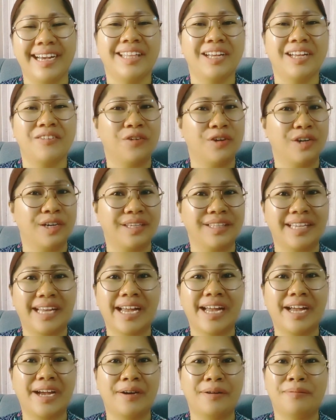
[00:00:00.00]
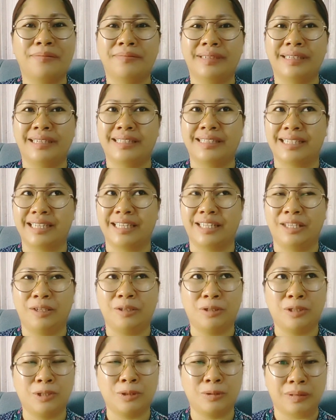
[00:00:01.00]
that for them it's
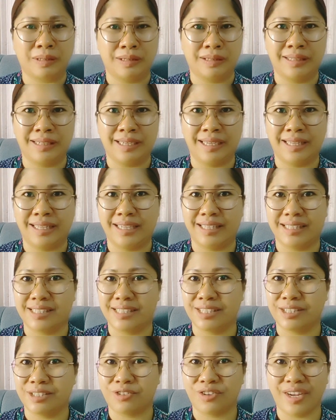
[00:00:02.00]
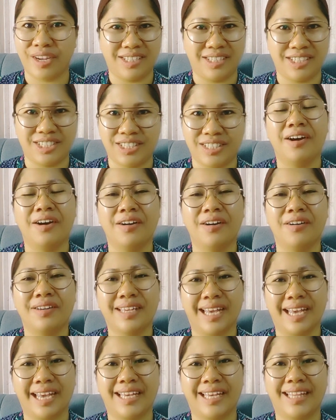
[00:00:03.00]
unusual and it's strange.
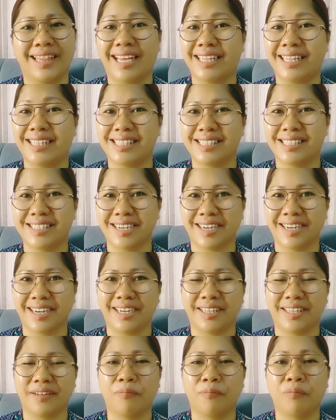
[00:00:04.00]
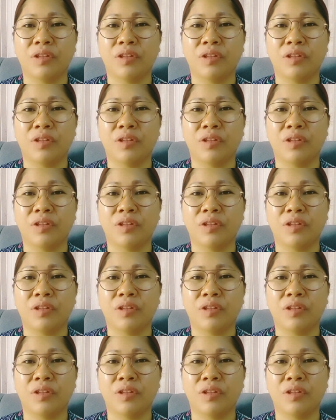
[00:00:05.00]
Okay, let's start.